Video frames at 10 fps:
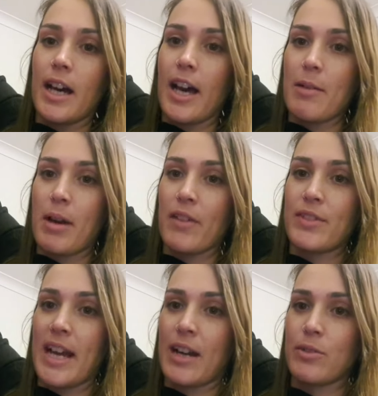Um, I've
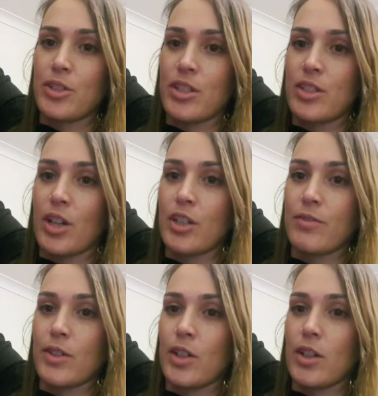now just
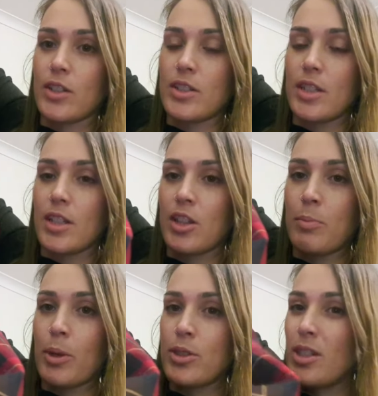overlocked the
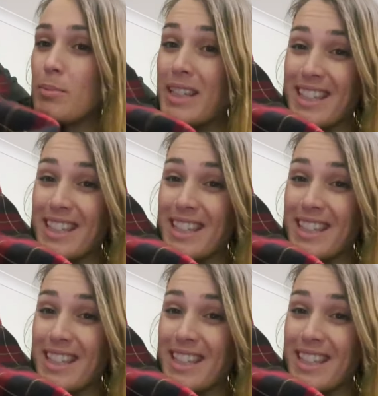bottom.